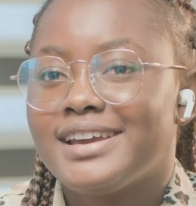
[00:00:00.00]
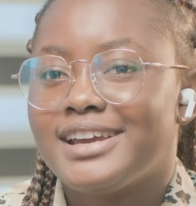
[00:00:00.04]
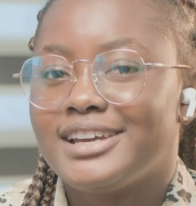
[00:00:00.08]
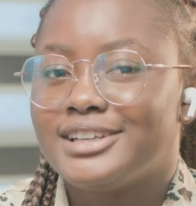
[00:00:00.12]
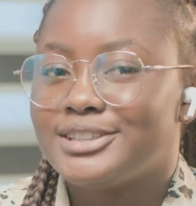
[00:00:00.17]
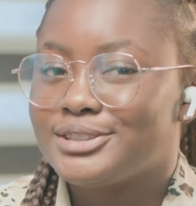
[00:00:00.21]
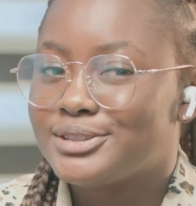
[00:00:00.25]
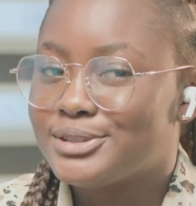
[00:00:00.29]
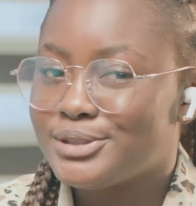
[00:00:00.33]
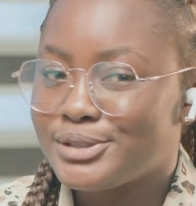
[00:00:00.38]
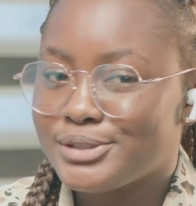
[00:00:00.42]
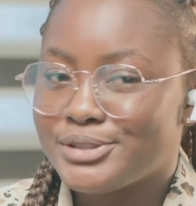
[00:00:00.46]

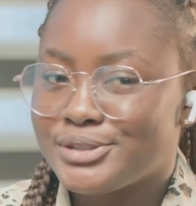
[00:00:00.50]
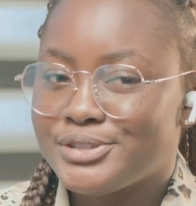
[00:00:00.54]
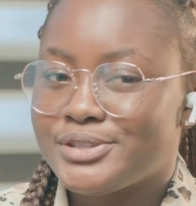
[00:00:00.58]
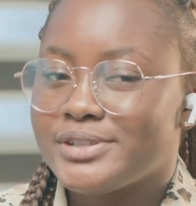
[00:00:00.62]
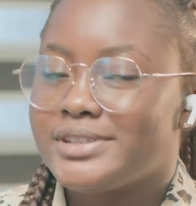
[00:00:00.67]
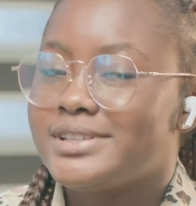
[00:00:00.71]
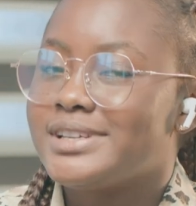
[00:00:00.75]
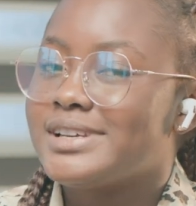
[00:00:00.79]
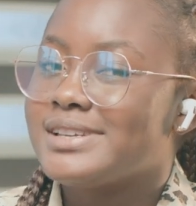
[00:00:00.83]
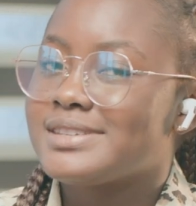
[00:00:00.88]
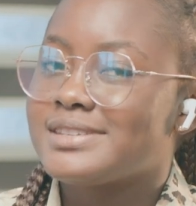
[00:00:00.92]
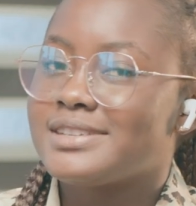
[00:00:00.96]
And
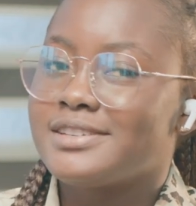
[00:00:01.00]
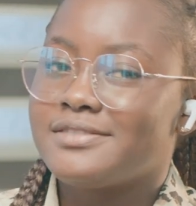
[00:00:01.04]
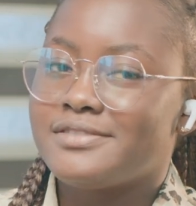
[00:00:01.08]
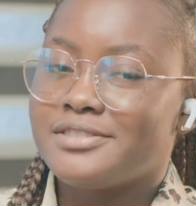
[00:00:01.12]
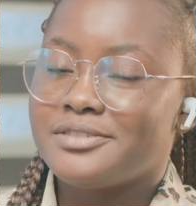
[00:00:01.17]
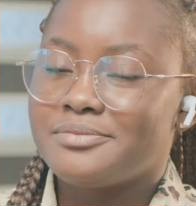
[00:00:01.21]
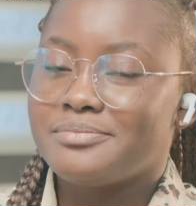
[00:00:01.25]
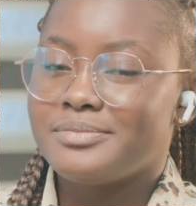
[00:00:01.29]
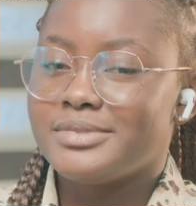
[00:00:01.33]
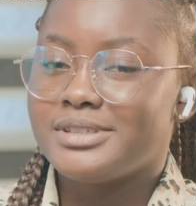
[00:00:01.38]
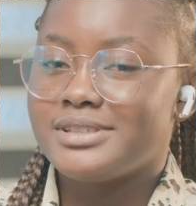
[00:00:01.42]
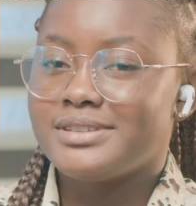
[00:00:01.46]
Codetrain has
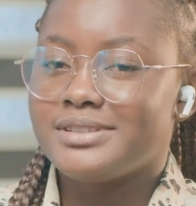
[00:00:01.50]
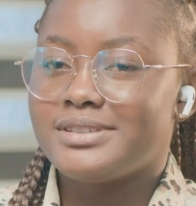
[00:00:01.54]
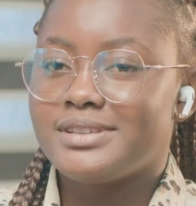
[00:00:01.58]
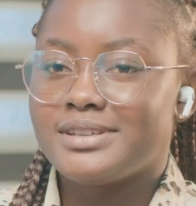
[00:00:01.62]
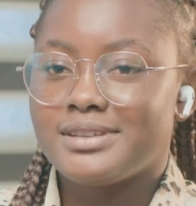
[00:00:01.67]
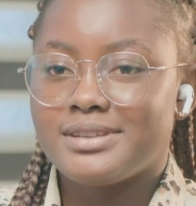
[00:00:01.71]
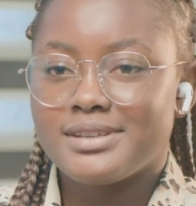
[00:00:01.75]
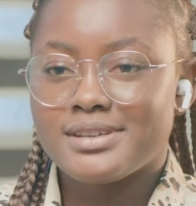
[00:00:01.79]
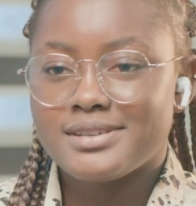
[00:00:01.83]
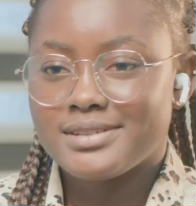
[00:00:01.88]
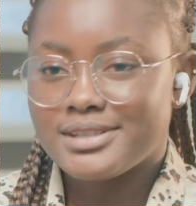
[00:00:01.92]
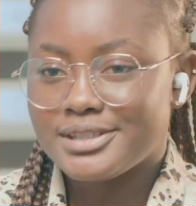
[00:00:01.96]
given me the
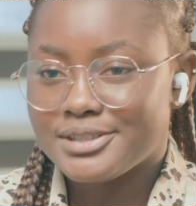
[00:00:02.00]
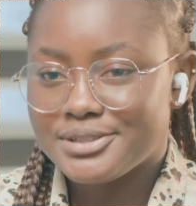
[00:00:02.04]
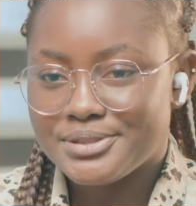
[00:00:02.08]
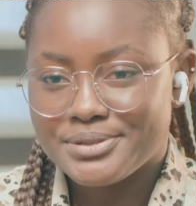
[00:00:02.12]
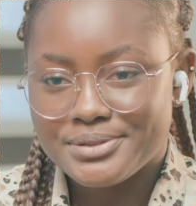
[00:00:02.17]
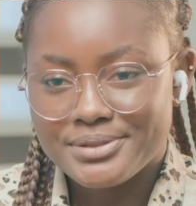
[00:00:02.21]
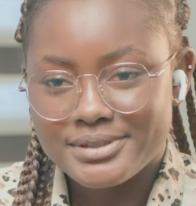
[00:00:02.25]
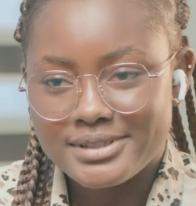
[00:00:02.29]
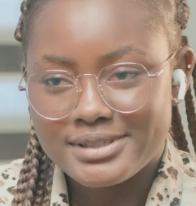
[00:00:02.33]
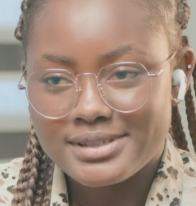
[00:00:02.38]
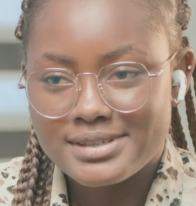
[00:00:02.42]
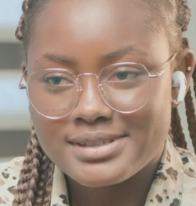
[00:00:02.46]

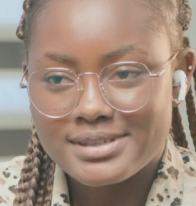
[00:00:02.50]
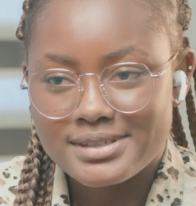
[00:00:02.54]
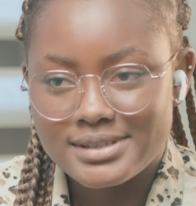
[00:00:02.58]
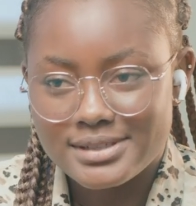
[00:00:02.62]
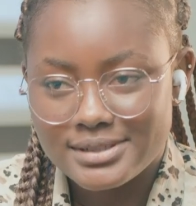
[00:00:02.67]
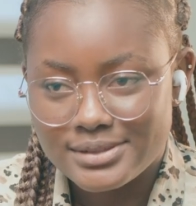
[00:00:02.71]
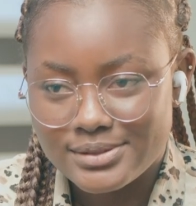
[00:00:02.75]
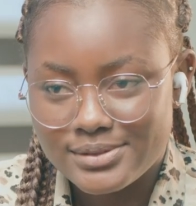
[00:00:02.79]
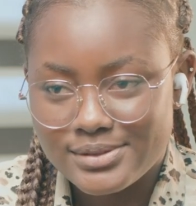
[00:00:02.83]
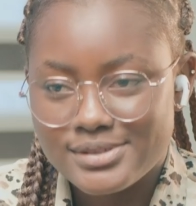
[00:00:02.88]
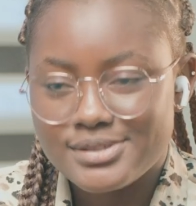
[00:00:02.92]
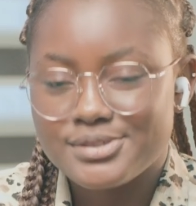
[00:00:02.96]
necessary
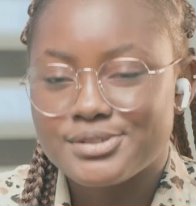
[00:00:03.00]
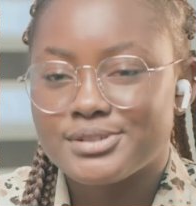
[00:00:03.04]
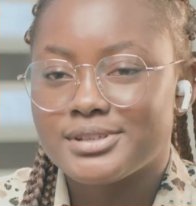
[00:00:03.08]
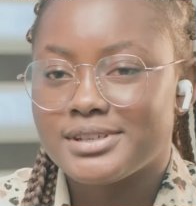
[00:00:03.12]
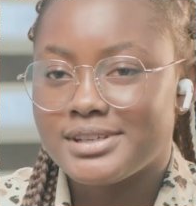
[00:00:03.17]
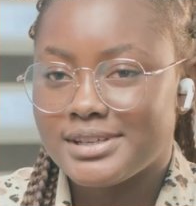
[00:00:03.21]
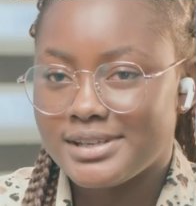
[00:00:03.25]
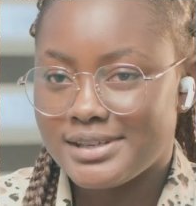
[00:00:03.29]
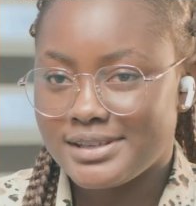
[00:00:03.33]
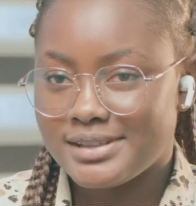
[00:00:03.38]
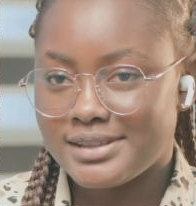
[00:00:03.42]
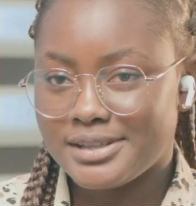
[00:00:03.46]
skills to
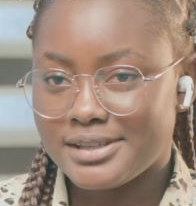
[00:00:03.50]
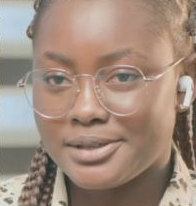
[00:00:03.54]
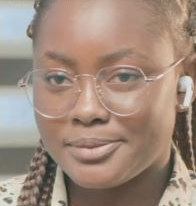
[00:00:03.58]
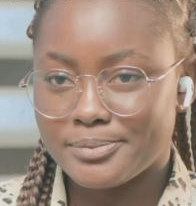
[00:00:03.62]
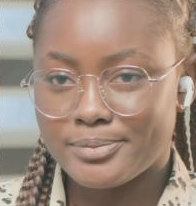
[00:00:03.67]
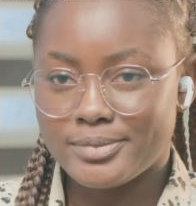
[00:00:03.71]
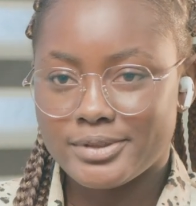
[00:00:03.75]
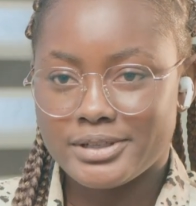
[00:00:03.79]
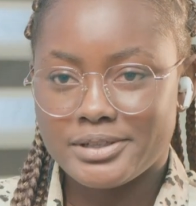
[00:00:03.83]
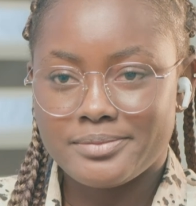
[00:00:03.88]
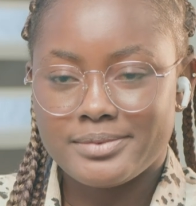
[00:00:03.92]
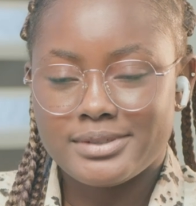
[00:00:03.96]
gain
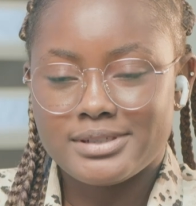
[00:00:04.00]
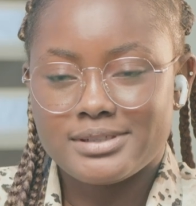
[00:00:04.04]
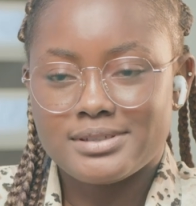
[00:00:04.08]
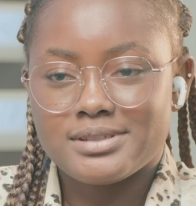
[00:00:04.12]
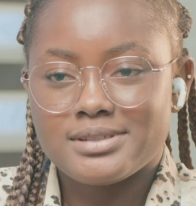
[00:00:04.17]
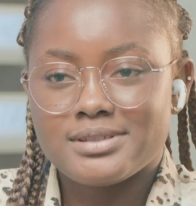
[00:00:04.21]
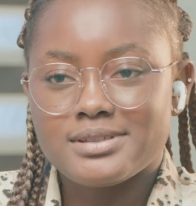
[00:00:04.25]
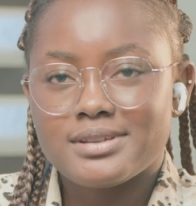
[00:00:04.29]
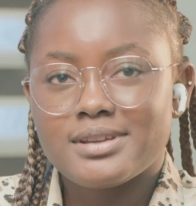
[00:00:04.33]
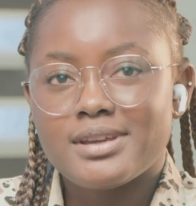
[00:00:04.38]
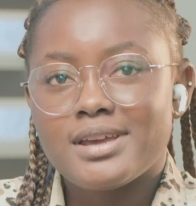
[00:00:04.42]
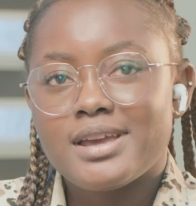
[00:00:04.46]

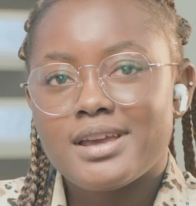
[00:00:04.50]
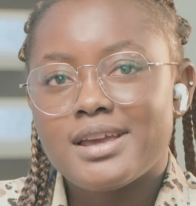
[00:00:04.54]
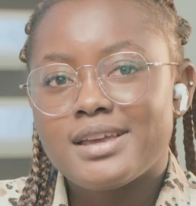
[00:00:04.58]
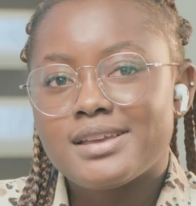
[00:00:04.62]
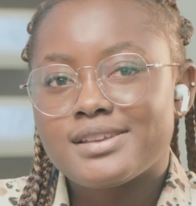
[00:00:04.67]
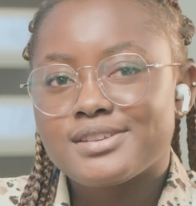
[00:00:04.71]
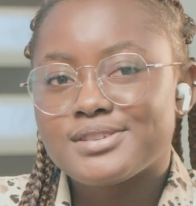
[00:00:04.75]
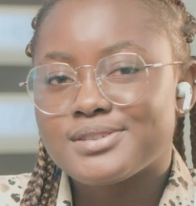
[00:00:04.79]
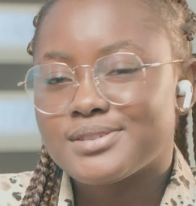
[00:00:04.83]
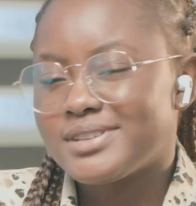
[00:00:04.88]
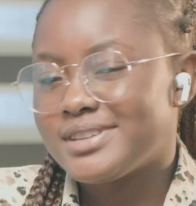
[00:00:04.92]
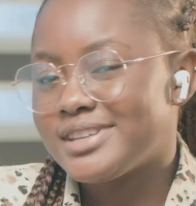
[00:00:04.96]
employment.
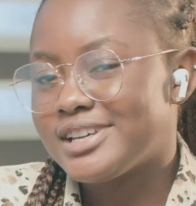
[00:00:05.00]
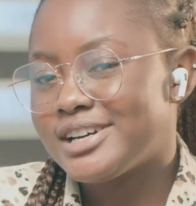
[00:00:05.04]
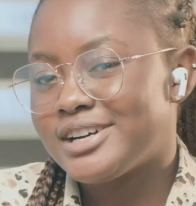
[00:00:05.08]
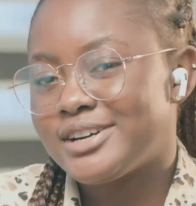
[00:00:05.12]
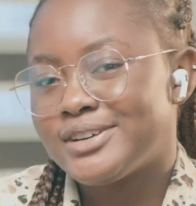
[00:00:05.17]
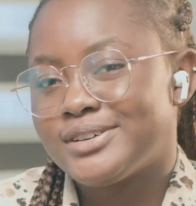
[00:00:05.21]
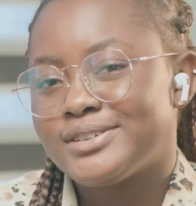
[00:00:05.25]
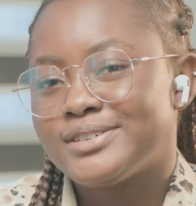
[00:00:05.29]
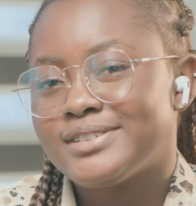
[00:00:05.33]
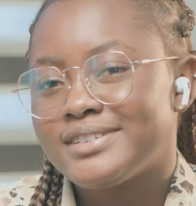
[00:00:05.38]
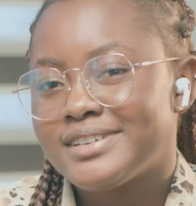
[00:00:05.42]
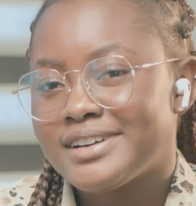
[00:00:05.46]
So
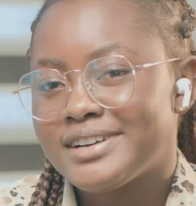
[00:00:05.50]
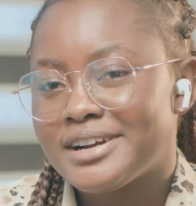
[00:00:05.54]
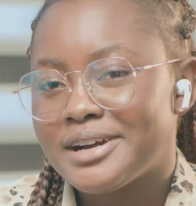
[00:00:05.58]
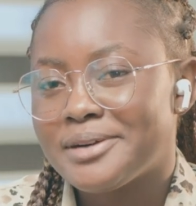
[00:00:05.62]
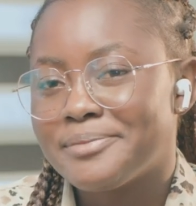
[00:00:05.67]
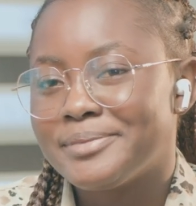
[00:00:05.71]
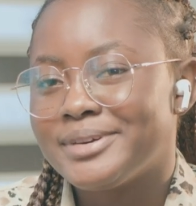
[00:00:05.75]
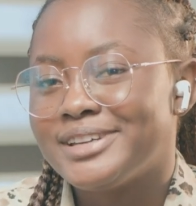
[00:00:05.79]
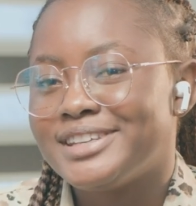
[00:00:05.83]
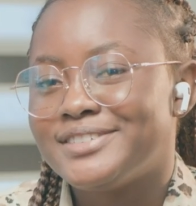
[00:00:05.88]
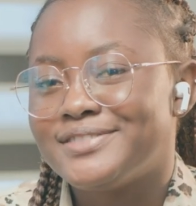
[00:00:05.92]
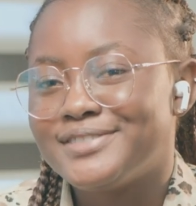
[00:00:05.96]
now
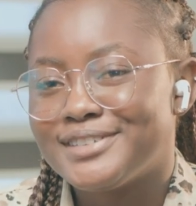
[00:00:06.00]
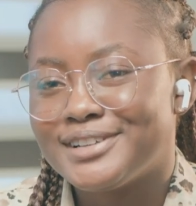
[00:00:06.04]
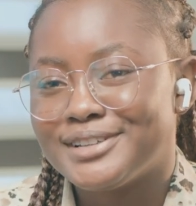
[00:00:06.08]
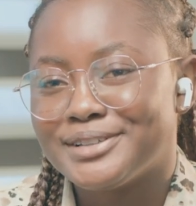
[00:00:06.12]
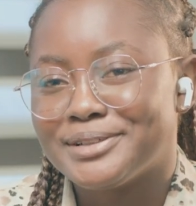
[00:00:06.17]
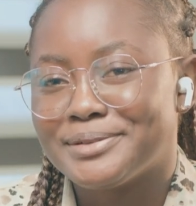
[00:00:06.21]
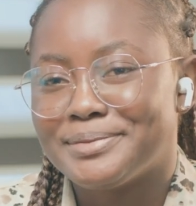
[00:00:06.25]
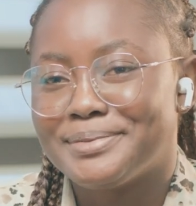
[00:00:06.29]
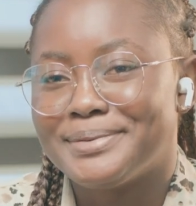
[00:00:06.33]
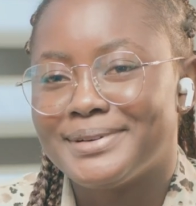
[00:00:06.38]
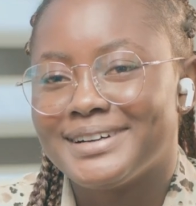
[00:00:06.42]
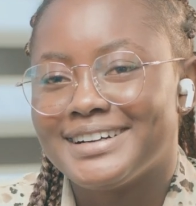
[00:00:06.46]
I'm a
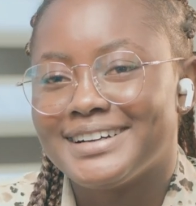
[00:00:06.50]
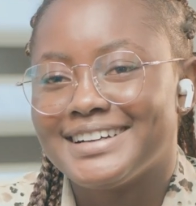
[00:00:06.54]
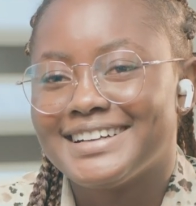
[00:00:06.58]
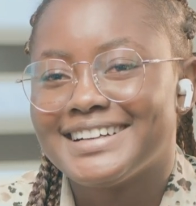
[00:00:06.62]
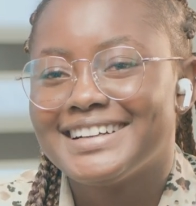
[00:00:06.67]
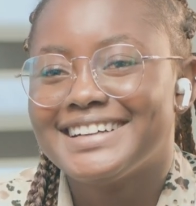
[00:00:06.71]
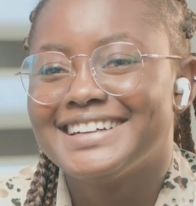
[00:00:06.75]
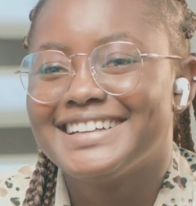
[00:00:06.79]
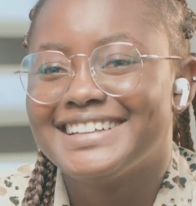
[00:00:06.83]
developer.